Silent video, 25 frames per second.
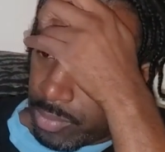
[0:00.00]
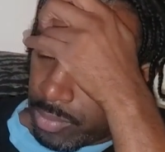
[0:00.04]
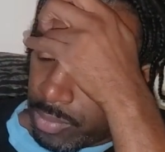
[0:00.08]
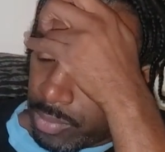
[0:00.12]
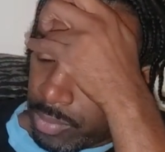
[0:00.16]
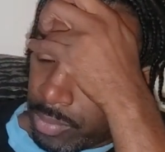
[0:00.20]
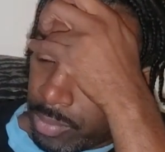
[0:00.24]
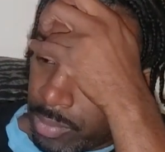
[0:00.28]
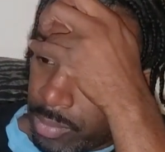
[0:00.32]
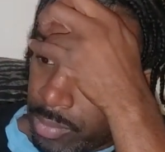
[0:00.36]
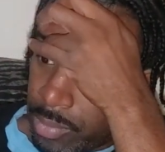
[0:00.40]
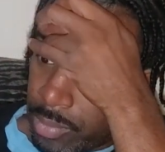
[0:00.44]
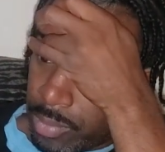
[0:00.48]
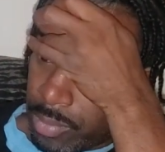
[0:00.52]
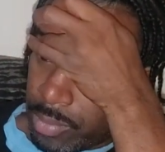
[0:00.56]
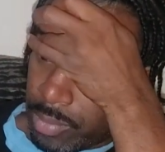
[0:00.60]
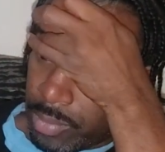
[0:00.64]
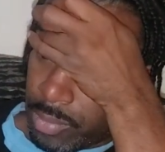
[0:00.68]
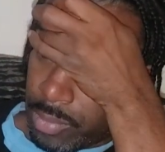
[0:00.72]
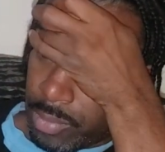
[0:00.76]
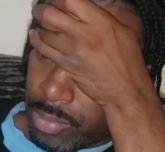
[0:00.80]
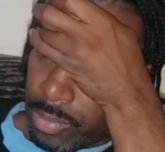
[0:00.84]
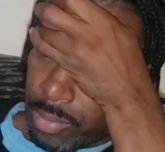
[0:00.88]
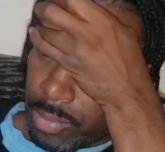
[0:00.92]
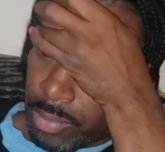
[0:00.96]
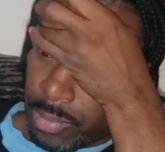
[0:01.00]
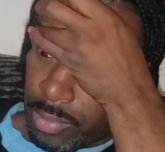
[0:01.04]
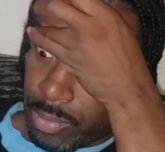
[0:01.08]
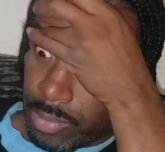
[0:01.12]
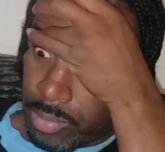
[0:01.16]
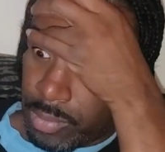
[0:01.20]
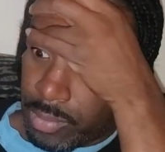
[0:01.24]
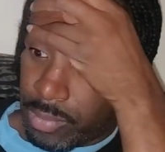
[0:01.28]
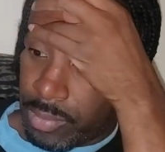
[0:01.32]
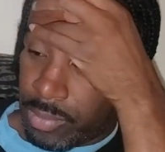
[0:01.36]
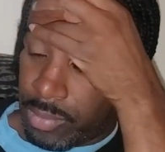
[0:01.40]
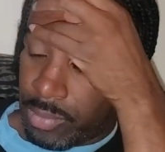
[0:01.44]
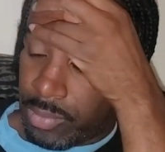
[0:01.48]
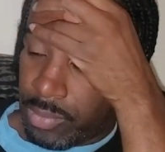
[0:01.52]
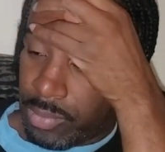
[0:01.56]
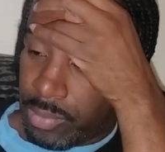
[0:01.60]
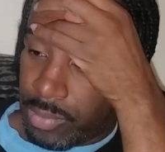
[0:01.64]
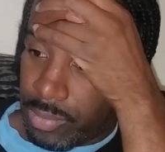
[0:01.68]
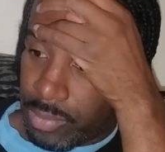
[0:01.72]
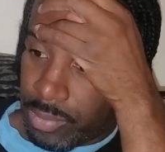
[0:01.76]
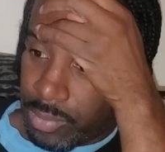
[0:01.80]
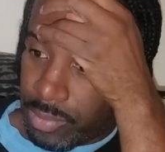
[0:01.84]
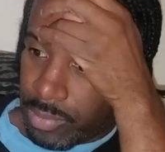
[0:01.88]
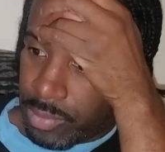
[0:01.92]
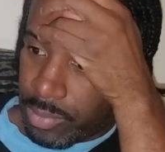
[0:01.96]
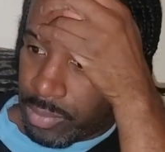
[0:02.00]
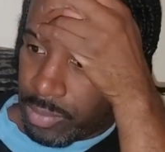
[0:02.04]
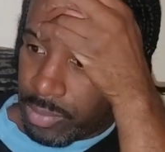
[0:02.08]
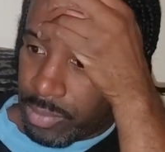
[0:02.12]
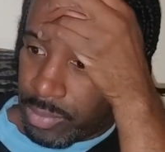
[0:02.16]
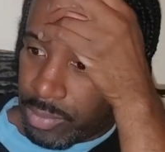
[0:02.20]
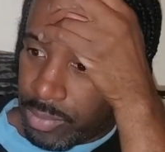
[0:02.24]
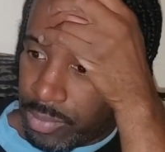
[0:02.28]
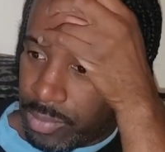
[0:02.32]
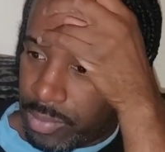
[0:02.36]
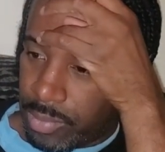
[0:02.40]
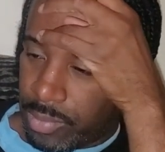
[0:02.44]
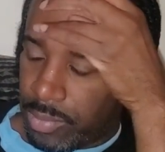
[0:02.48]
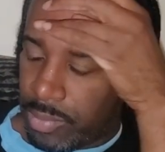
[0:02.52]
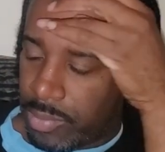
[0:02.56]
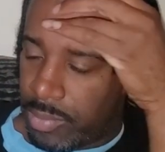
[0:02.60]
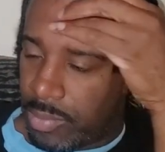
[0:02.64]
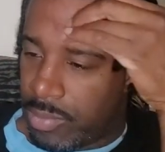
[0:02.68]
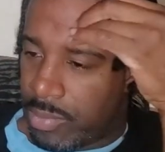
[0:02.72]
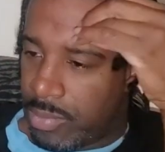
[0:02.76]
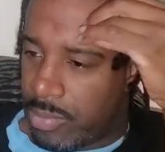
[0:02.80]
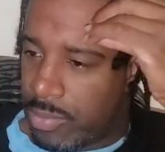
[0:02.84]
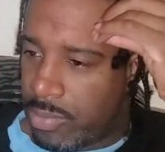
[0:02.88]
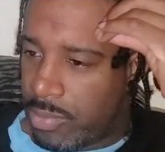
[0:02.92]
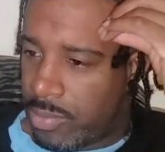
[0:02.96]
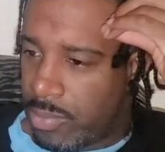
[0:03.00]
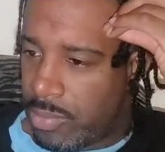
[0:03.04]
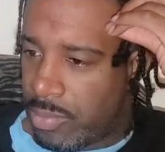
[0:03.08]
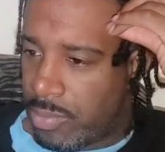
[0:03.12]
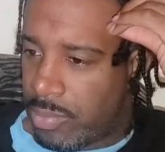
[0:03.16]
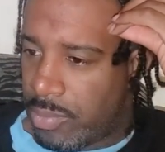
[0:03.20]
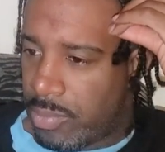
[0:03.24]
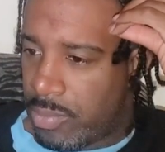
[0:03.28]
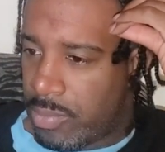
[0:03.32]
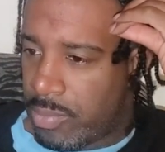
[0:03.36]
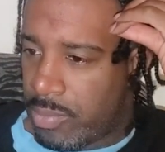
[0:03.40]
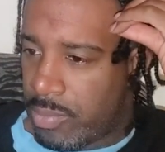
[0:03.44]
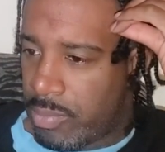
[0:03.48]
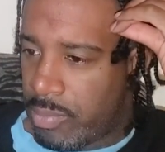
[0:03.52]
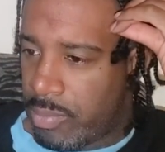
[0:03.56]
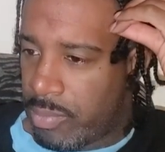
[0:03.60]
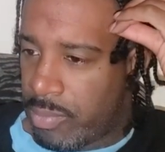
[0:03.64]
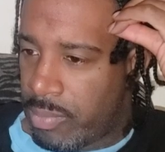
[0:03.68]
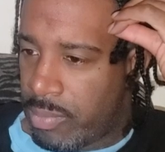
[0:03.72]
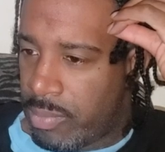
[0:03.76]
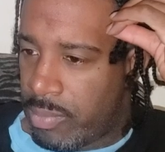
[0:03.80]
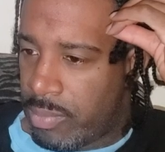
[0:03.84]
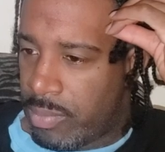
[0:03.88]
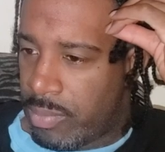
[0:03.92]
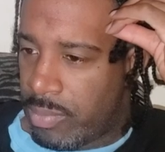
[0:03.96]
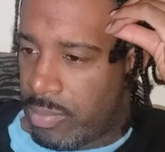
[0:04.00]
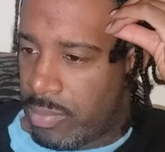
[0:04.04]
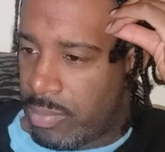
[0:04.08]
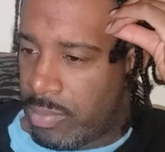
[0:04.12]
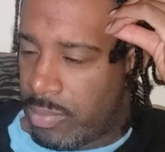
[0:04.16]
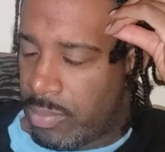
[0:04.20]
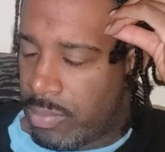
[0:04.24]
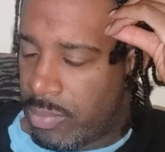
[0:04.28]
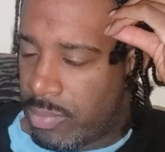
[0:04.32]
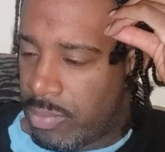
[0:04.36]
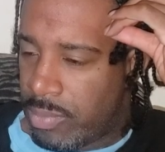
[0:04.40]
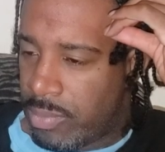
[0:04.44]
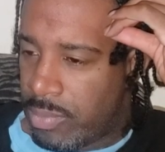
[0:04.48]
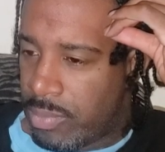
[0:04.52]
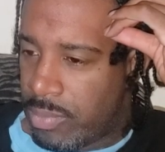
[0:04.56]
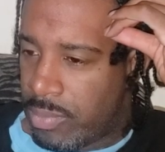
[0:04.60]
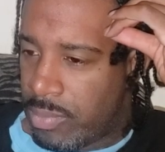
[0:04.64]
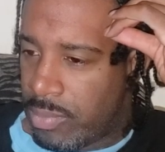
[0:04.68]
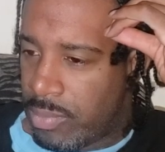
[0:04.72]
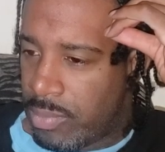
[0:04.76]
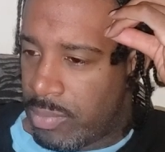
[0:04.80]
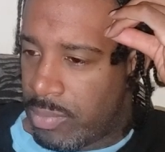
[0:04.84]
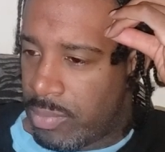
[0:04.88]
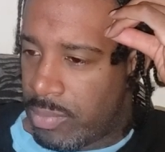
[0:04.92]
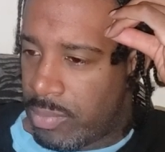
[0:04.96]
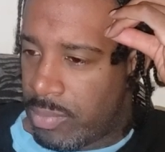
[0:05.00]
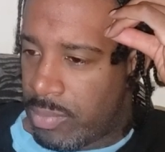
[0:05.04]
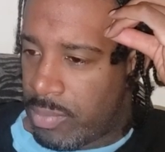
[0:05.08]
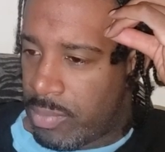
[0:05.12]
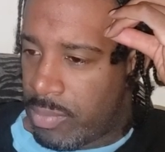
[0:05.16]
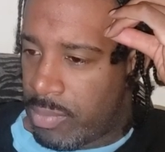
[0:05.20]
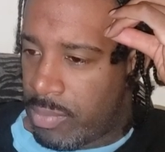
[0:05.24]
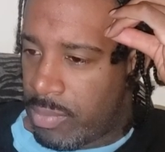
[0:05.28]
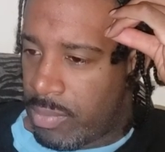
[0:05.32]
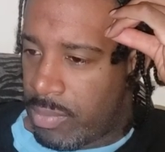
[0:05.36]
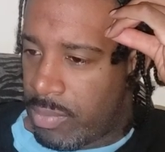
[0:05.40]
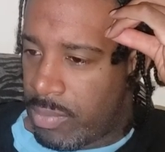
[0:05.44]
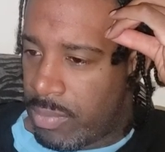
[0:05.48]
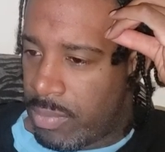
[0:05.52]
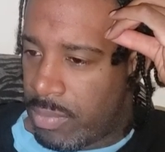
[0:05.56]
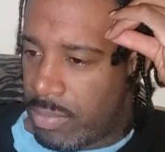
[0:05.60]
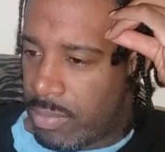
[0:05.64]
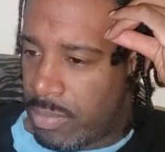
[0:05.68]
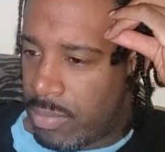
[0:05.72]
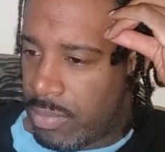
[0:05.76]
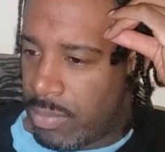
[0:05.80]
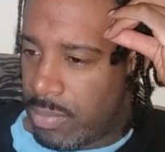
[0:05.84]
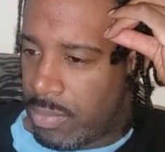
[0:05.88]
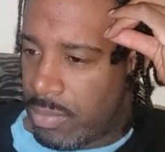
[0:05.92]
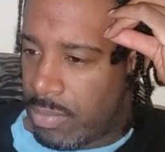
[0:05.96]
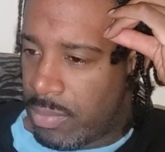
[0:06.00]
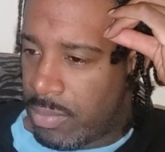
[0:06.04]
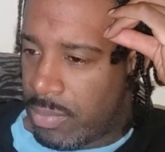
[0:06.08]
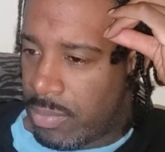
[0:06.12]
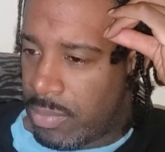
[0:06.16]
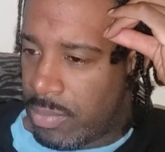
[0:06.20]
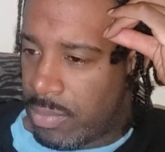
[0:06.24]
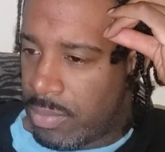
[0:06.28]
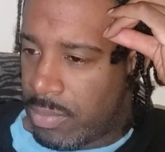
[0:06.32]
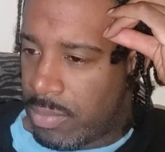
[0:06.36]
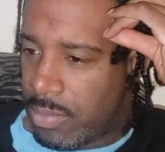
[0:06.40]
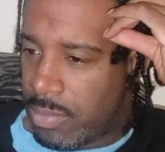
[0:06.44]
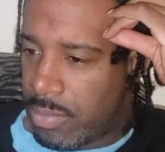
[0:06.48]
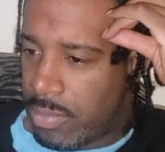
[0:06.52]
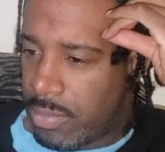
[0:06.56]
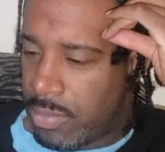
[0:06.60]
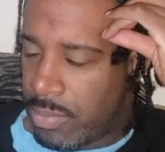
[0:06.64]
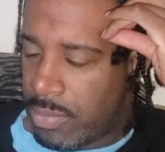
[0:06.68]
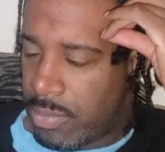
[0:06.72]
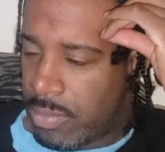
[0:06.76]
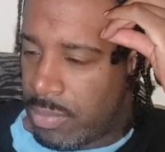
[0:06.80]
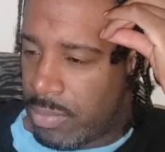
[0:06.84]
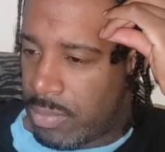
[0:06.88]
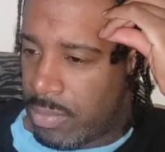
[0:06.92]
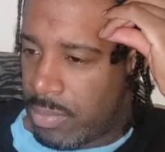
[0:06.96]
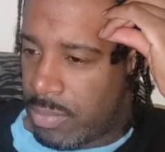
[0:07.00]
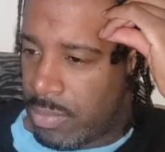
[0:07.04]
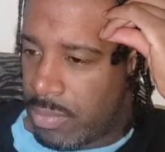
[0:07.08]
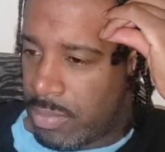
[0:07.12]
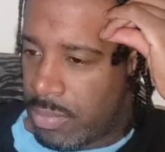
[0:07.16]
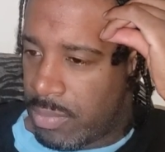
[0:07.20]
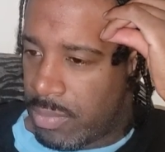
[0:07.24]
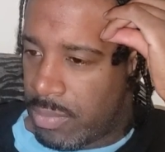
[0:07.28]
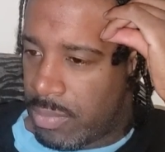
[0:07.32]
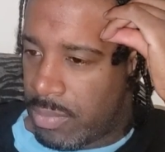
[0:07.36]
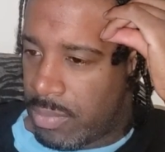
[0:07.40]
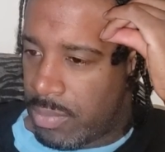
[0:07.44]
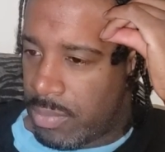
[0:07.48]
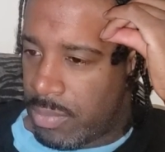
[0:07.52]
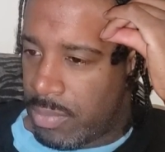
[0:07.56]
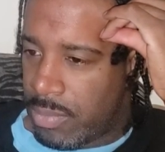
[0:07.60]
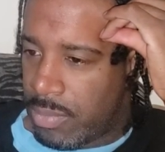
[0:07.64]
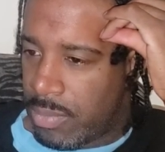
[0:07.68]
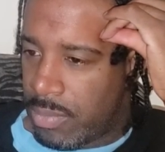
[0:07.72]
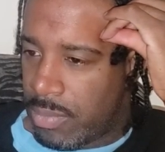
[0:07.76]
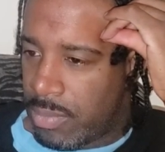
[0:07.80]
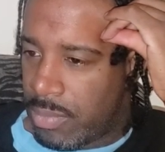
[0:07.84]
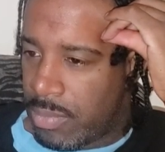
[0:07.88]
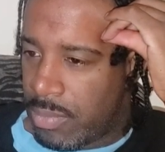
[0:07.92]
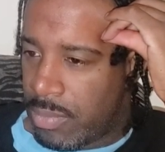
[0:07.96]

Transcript: The person shown says nothing.